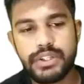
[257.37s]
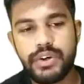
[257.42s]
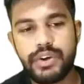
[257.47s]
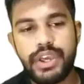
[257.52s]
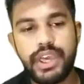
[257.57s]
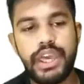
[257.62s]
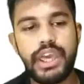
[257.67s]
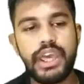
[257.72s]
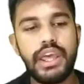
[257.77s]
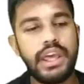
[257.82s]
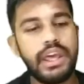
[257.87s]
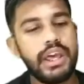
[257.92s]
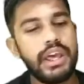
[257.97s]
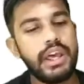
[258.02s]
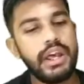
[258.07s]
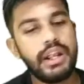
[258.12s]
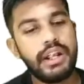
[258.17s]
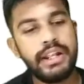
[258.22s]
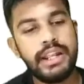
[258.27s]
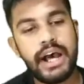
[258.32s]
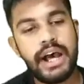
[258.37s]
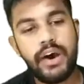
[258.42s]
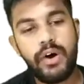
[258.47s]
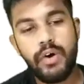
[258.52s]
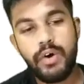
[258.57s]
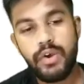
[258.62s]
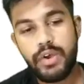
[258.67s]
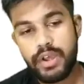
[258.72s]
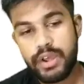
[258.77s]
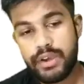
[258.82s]
Okay,
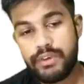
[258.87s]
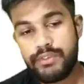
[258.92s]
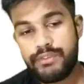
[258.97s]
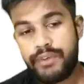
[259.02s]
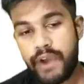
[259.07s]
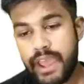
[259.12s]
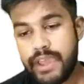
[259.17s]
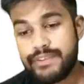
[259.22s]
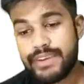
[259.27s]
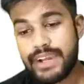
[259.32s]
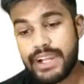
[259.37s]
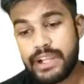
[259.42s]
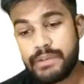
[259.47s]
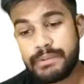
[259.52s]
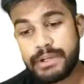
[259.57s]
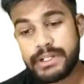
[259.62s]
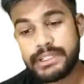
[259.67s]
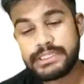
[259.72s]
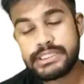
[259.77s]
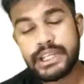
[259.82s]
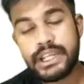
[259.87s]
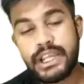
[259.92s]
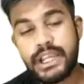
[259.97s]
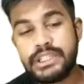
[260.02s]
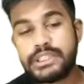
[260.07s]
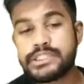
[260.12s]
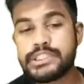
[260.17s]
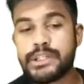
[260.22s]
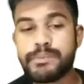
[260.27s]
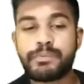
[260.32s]
now 5 elements, the
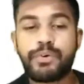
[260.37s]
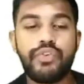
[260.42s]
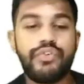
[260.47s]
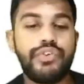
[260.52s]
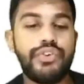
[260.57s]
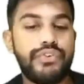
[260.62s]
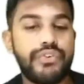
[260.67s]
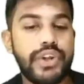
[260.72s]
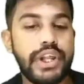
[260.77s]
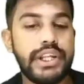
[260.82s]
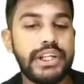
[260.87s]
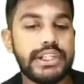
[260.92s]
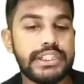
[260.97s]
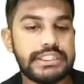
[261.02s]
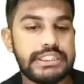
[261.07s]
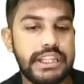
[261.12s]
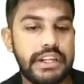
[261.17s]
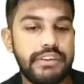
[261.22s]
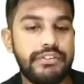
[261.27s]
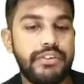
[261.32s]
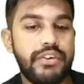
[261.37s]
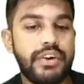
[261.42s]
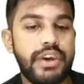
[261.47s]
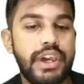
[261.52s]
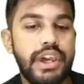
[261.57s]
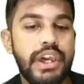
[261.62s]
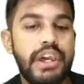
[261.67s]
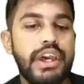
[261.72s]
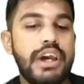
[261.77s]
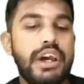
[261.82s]
range is up to 15 itself.
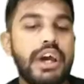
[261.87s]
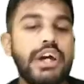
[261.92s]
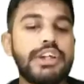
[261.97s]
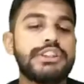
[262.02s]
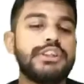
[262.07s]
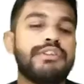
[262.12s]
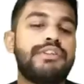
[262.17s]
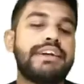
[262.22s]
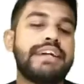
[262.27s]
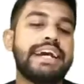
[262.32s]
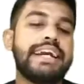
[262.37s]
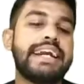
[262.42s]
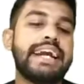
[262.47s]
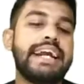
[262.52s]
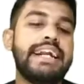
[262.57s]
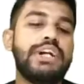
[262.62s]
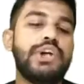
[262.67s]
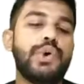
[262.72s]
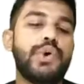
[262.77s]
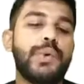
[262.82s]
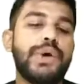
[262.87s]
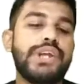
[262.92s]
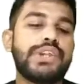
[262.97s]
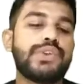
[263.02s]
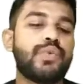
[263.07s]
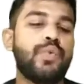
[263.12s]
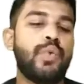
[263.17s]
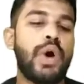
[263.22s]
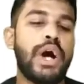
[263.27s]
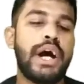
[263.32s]
Okay, so what I can do
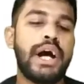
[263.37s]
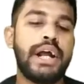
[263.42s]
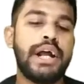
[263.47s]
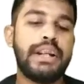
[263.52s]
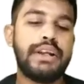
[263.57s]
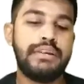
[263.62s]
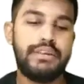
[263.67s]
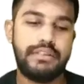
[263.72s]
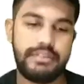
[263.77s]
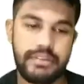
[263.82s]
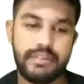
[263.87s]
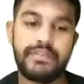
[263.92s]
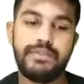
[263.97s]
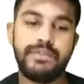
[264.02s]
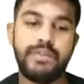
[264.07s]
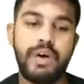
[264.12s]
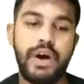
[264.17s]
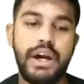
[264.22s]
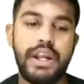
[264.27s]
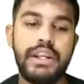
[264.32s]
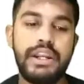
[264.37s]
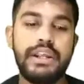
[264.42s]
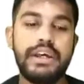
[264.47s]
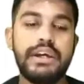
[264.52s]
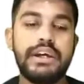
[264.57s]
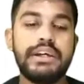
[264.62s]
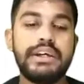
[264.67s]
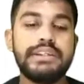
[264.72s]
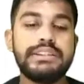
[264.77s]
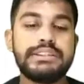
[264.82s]
is 1, 1,
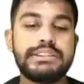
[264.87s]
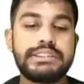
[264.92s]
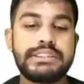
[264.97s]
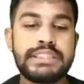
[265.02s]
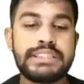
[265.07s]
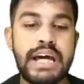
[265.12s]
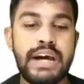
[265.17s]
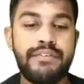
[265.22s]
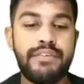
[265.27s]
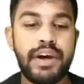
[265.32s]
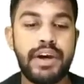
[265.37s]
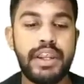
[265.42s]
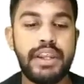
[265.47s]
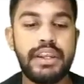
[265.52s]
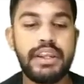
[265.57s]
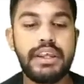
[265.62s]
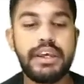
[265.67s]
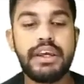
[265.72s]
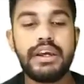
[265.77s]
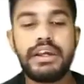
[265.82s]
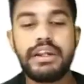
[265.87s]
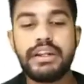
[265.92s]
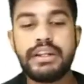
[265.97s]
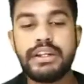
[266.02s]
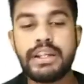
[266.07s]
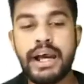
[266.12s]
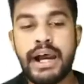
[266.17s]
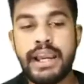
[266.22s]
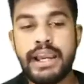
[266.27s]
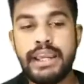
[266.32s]
7,
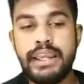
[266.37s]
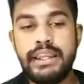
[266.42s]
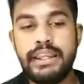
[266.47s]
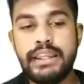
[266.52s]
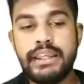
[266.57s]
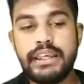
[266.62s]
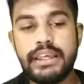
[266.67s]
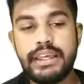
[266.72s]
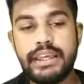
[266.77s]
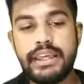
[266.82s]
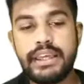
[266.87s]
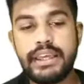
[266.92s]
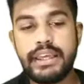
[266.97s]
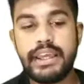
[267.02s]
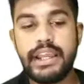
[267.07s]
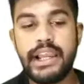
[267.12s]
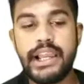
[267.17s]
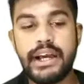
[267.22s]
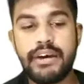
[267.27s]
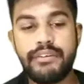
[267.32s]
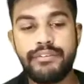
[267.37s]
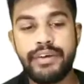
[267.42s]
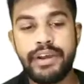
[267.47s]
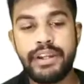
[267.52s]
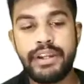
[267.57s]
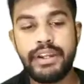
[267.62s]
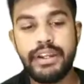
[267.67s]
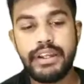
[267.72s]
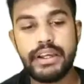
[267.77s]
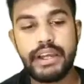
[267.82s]
9,
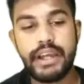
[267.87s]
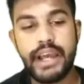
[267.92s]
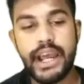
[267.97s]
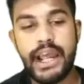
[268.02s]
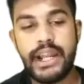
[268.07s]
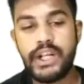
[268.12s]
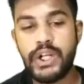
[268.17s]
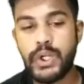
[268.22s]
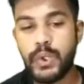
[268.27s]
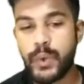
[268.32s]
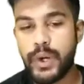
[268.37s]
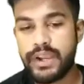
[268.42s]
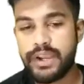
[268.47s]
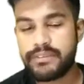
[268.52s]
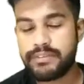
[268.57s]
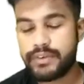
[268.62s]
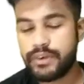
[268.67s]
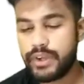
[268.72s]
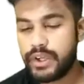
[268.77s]
11, and 12.